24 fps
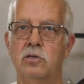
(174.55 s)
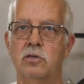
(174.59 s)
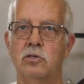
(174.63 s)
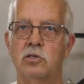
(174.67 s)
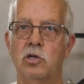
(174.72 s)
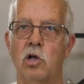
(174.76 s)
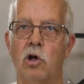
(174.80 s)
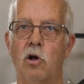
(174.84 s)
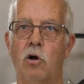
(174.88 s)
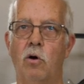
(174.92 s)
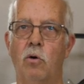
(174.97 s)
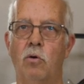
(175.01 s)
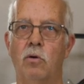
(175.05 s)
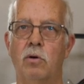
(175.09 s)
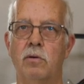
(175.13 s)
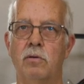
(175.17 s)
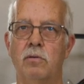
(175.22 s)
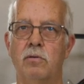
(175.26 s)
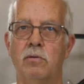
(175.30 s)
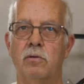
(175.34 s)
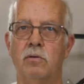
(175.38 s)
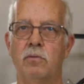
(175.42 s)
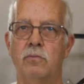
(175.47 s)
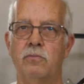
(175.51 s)
So
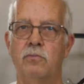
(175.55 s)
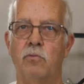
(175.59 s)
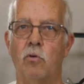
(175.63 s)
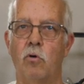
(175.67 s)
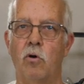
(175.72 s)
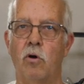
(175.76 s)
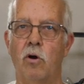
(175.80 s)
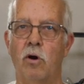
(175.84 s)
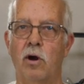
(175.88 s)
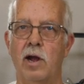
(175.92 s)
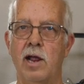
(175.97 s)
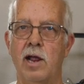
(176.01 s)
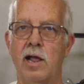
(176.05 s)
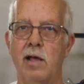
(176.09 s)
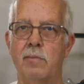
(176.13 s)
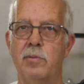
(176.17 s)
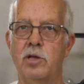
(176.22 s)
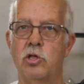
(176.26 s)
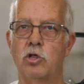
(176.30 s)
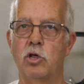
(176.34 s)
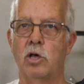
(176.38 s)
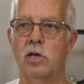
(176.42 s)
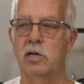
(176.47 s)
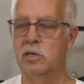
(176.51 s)
for
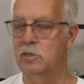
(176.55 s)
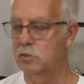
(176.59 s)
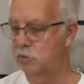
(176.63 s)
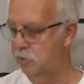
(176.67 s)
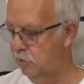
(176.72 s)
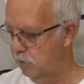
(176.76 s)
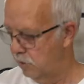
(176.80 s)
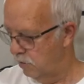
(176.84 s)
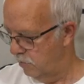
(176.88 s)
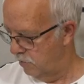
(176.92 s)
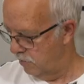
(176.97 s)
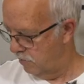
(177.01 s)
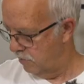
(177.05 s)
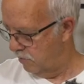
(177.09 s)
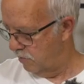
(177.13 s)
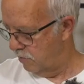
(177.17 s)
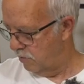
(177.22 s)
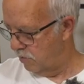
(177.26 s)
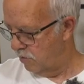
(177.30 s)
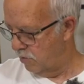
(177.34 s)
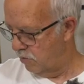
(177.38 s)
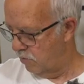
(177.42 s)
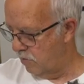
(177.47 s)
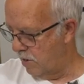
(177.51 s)
images,
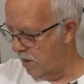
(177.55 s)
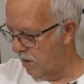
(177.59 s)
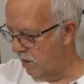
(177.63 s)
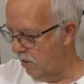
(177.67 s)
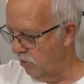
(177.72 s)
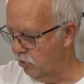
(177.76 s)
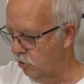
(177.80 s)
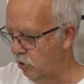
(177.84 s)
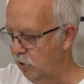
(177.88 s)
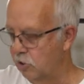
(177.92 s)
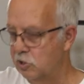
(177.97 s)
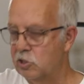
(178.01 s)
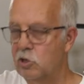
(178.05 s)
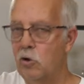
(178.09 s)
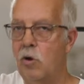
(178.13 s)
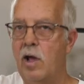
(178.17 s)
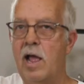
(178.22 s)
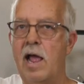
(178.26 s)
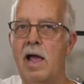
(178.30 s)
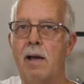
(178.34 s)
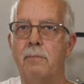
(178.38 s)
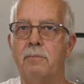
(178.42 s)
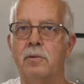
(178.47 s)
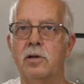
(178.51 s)
well, it just so
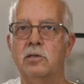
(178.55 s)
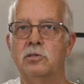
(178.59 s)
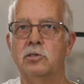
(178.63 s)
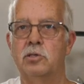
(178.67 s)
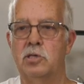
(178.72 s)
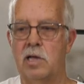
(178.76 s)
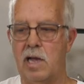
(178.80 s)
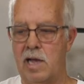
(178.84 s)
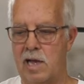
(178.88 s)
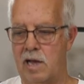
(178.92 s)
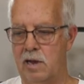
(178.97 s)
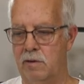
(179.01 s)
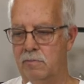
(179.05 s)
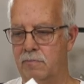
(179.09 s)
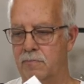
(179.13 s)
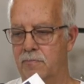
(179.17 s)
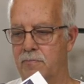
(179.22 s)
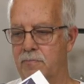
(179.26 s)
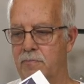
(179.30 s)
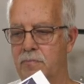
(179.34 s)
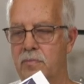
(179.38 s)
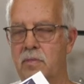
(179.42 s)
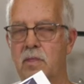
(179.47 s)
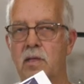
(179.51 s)
happens that
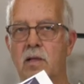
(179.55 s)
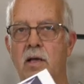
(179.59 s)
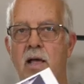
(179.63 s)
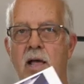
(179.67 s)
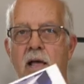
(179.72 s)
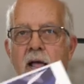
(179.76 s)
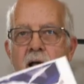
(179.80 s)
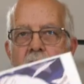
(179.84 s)
I